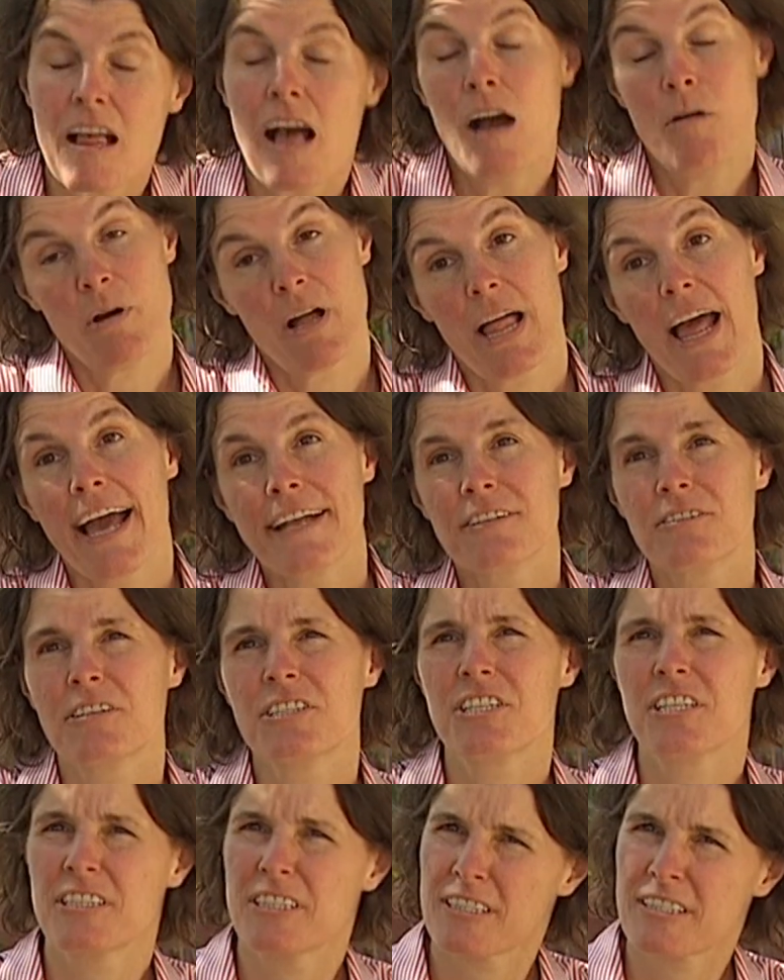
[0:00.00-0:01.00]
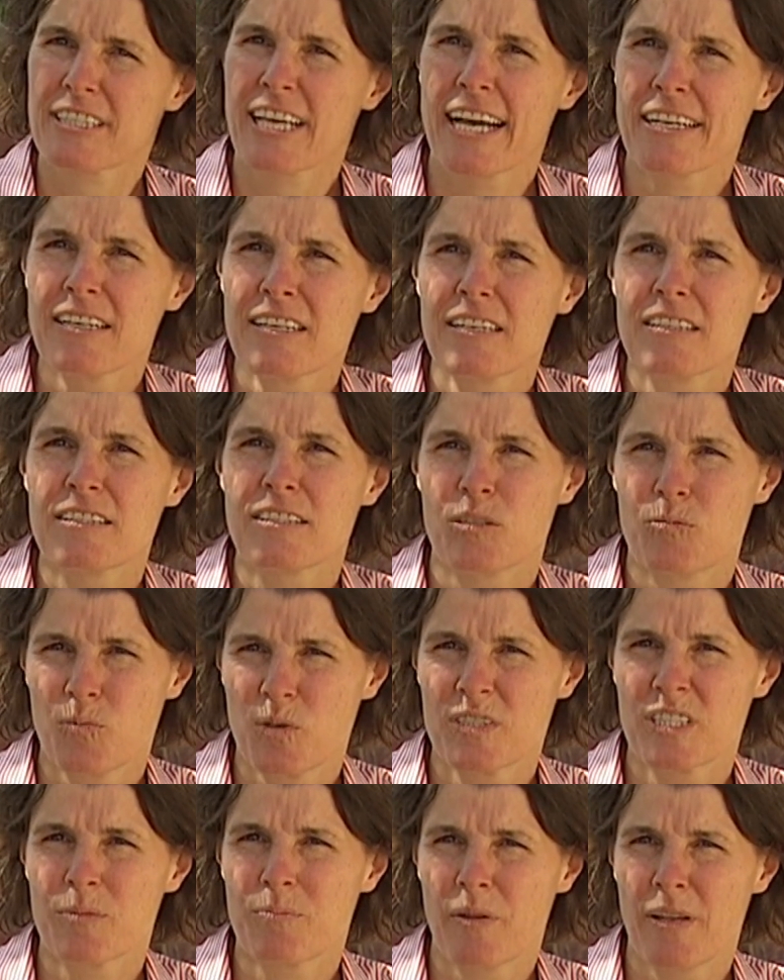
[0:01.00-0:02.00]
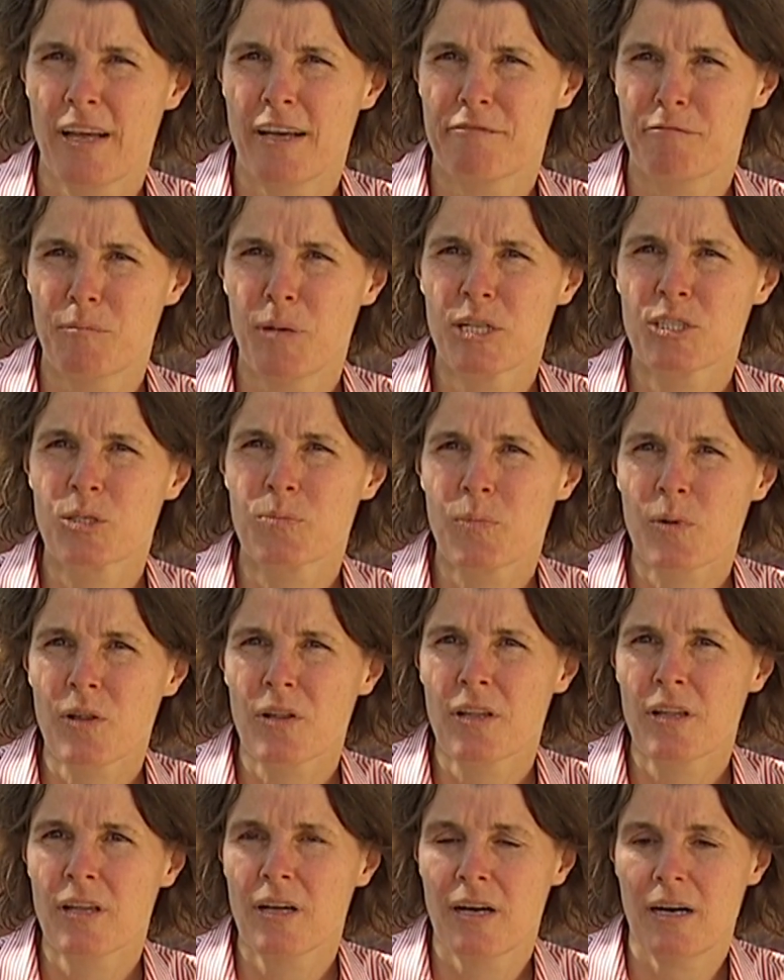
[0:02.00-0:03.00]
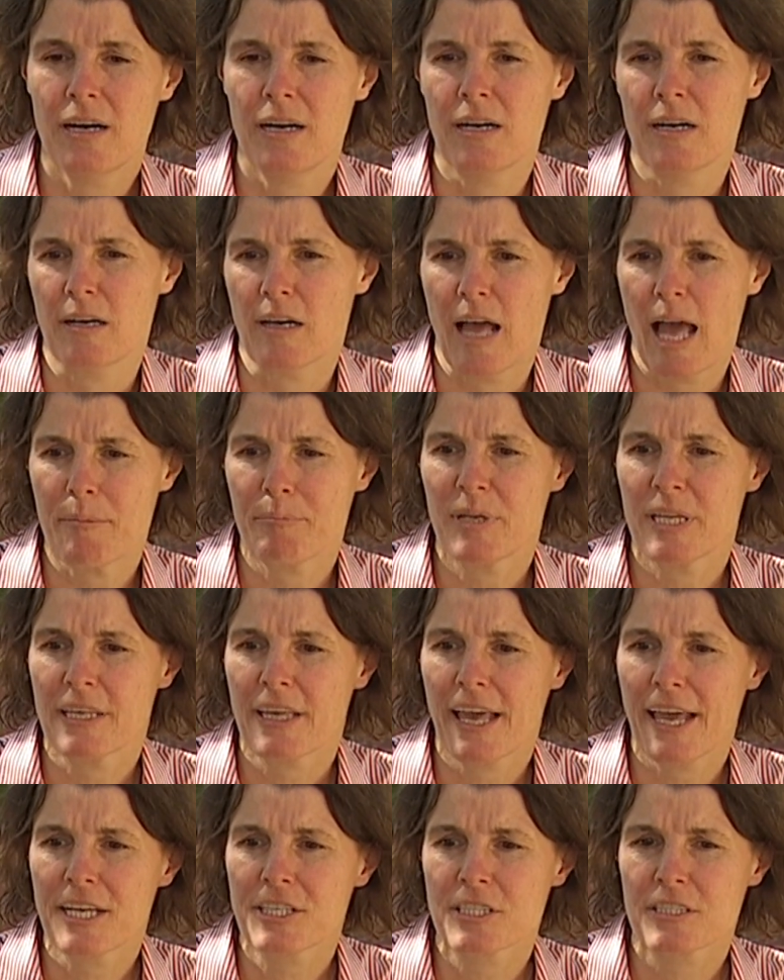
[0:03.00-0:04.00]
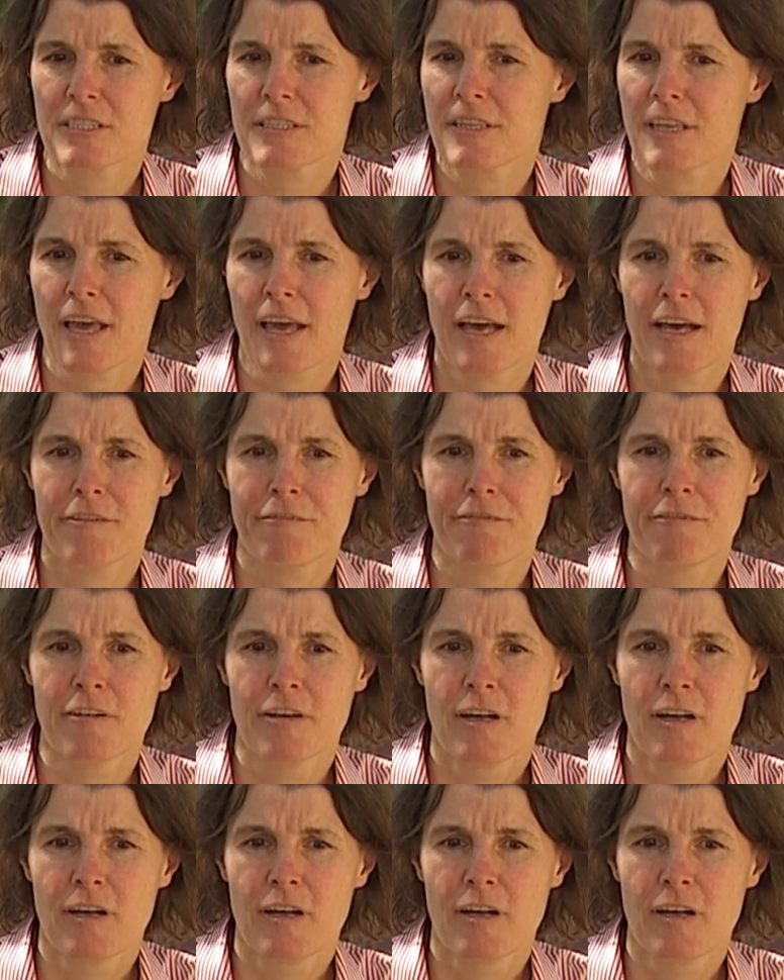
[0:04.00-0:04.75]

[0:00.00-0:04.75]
Well, heterogeneous catalysts in principle have multiple applications. They have